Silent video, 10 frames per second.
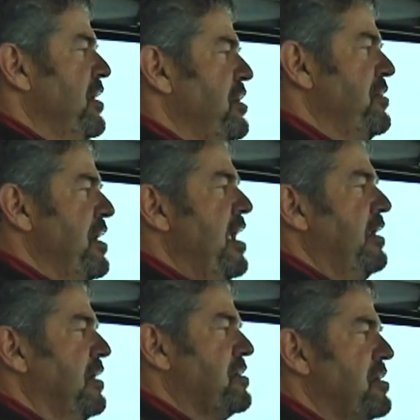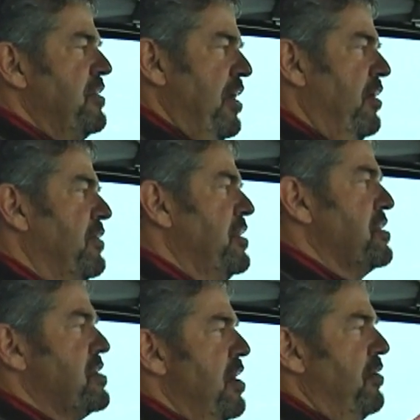uniqueness to the
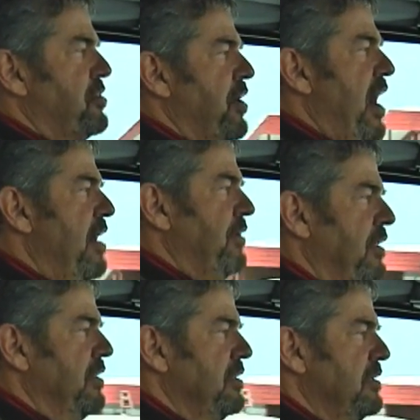over-the-snow travel.